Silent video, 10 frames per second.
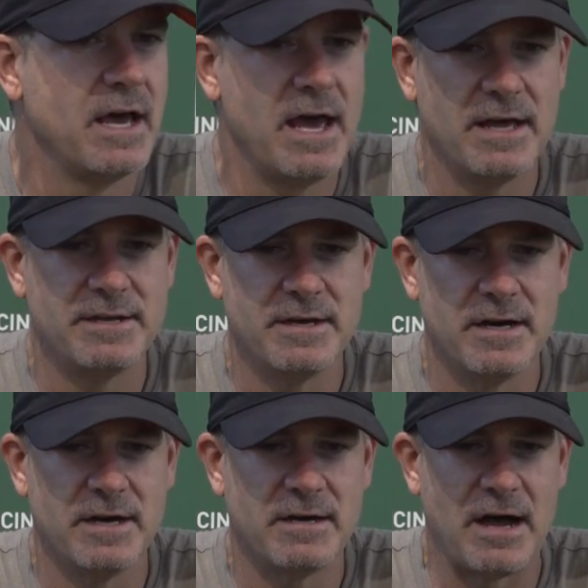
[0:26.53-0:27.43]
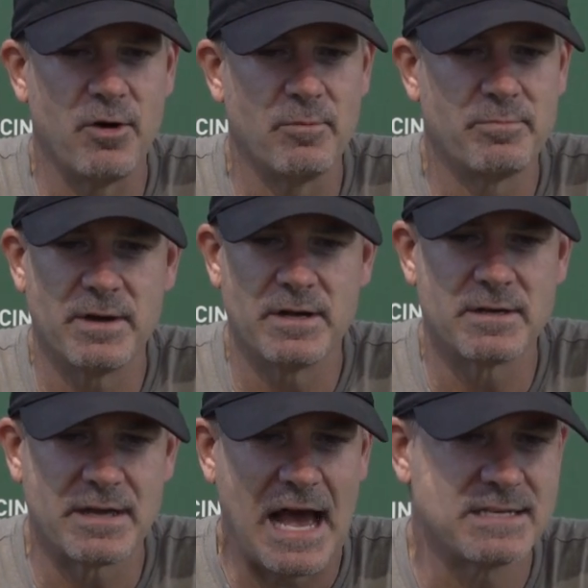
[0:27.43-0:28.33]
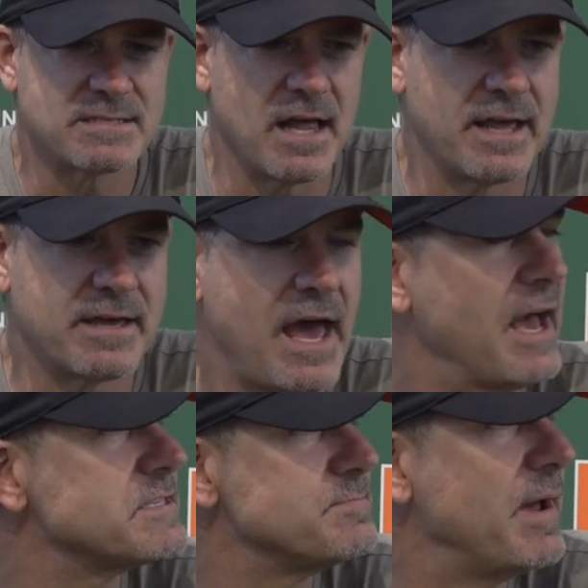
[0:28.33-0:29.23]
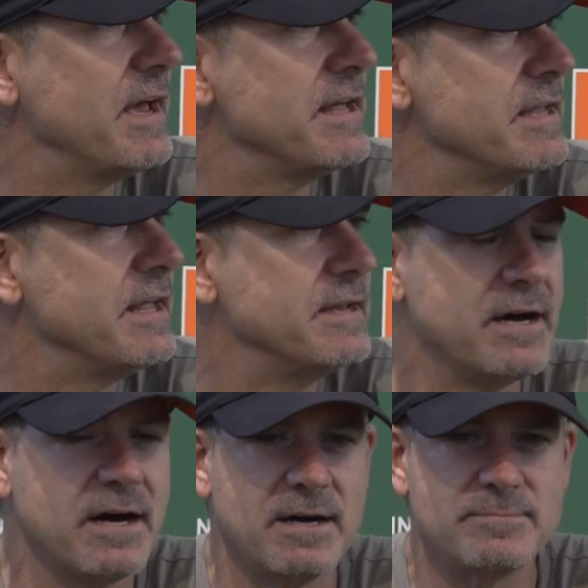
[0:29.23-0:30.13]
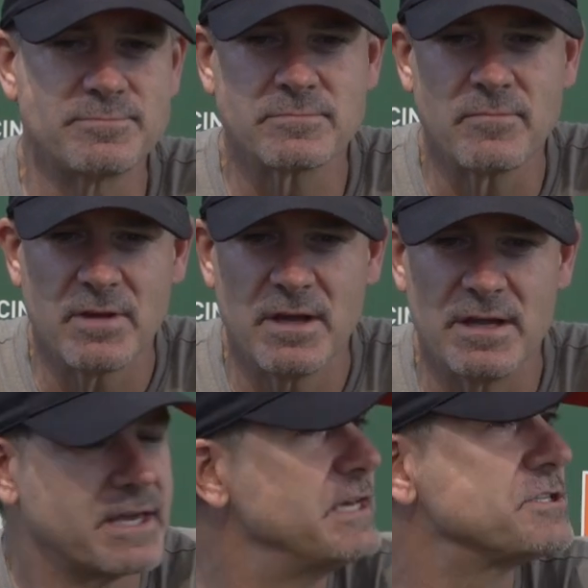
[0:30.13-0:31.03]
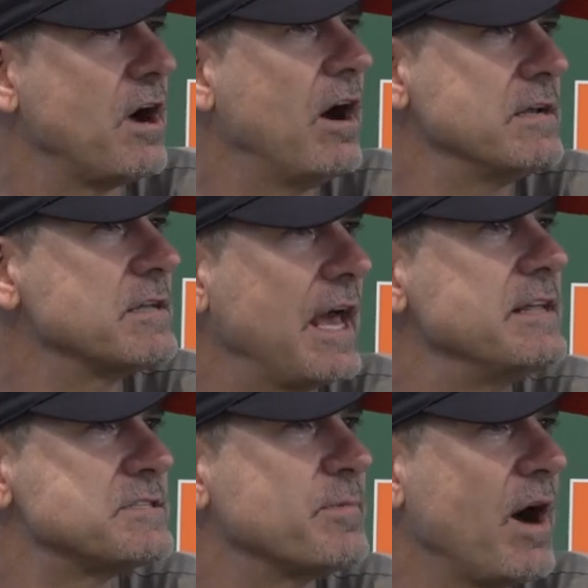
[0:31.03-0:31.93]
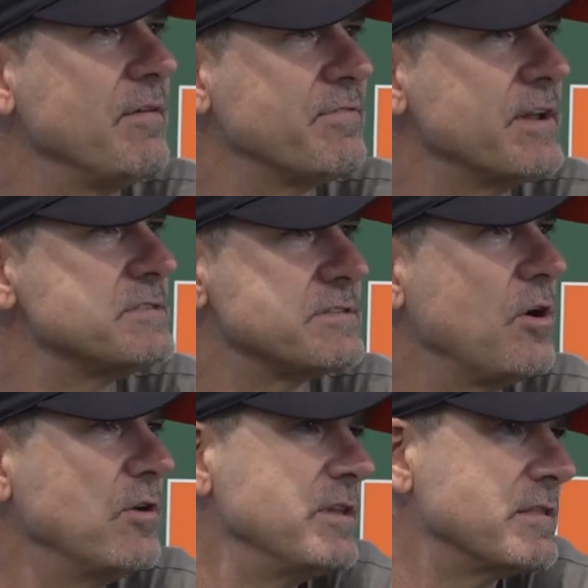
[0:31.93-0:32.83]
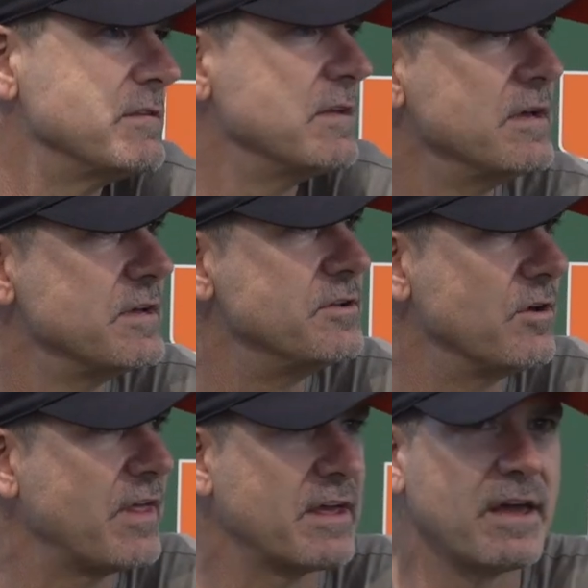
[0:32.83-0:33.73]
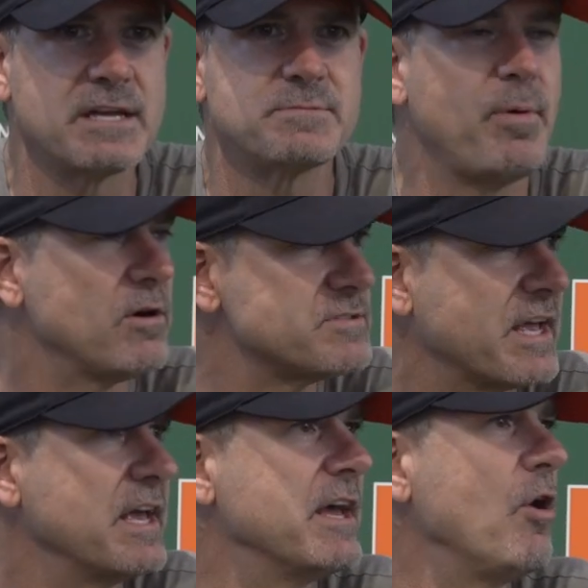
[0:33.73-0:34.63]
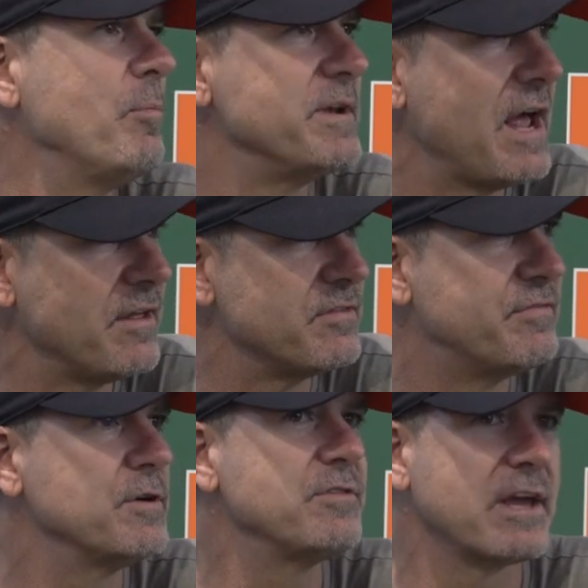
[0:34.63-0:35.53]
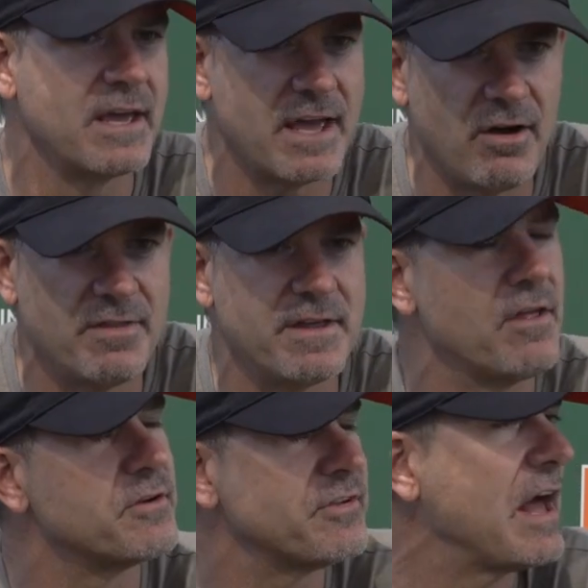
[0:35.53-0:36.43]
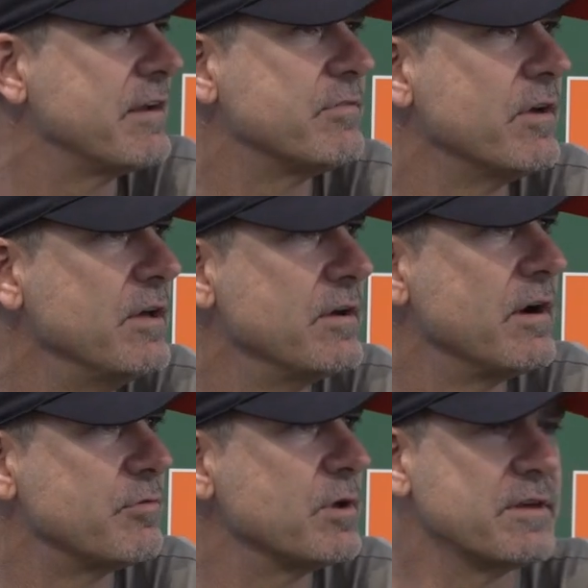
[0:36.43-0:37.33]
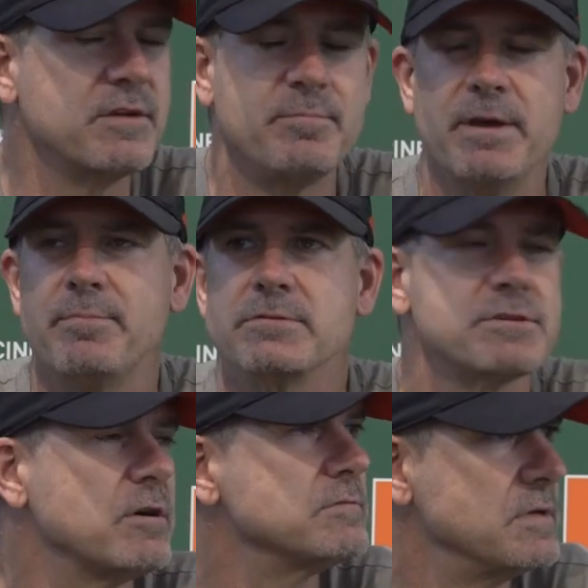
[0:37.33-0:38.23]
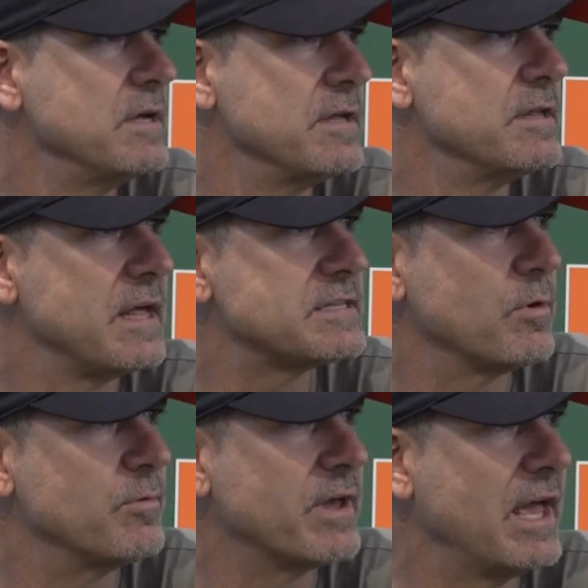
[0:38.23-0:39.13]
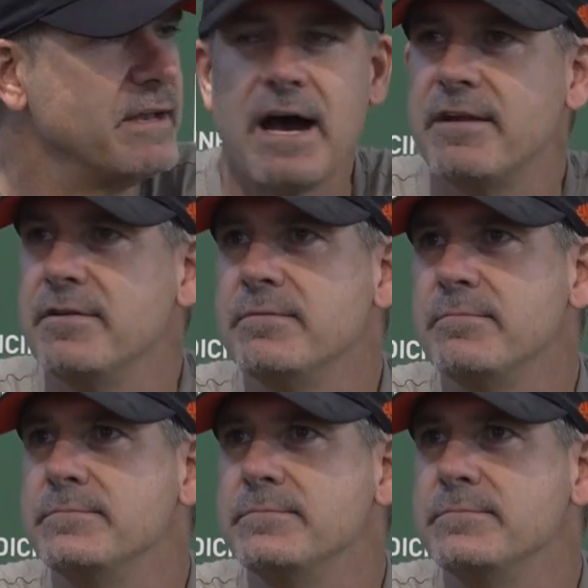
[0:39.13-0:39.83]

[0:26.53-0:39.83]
And I hope guys like X-Man and Keyshawn gain some confidence knowing that, they can catch balls, they can get open down the field, they can get on the other side of really good people. So that's what we gained out of it.